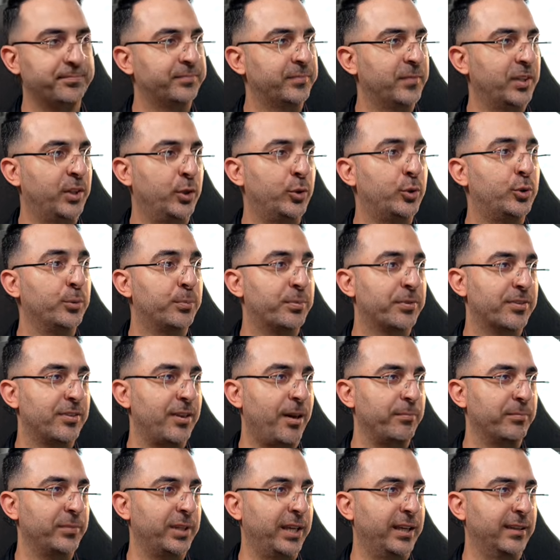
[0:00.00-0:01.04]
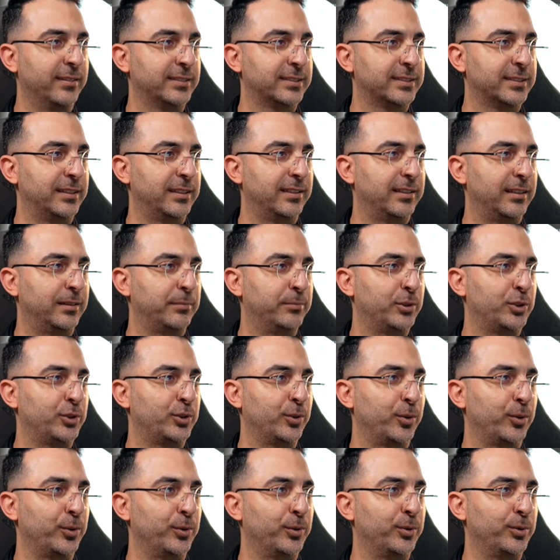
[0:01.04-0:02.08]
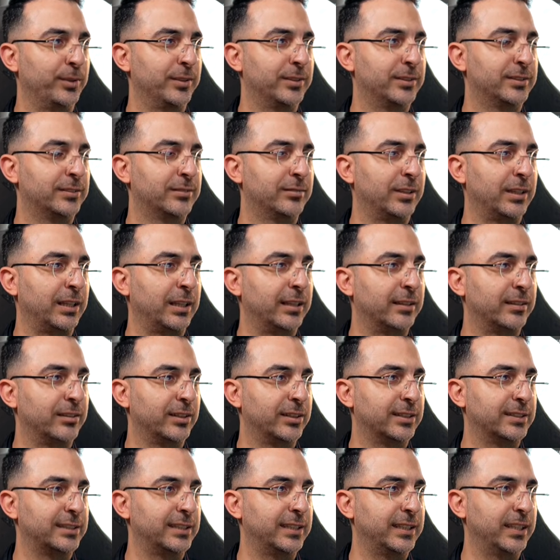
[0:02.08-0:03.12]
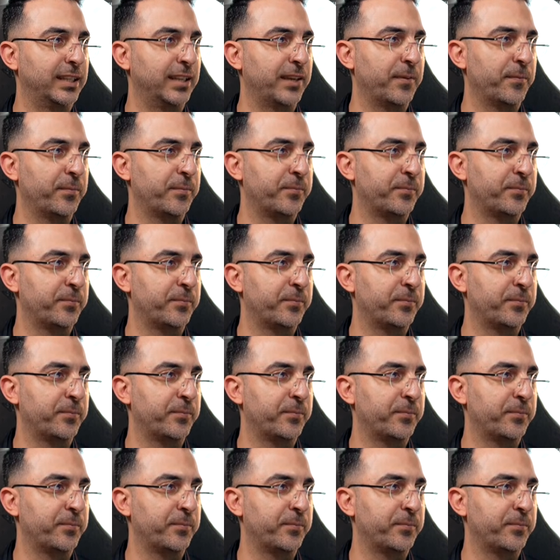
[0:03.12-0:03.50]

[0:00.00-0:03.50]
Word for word: YouTube thumbnails. Let me show you, it's really interesting.